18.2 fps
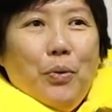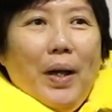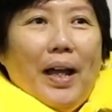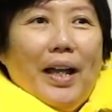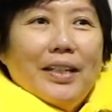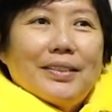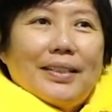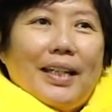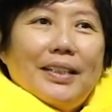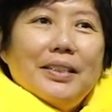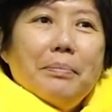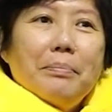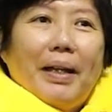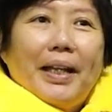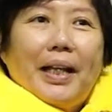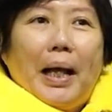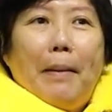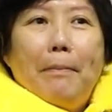Well, I started
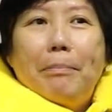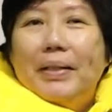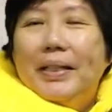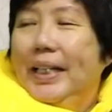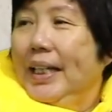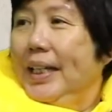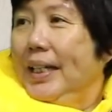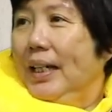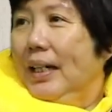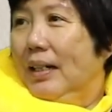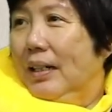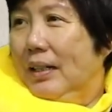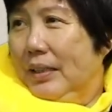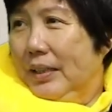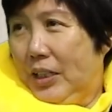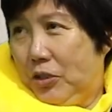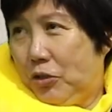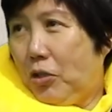my company,
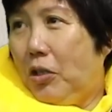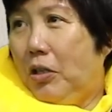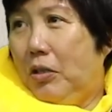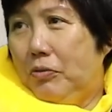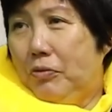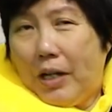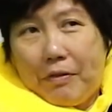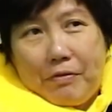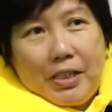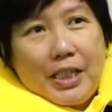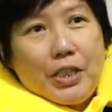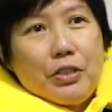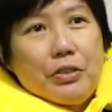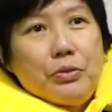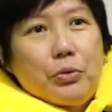it's called Revelation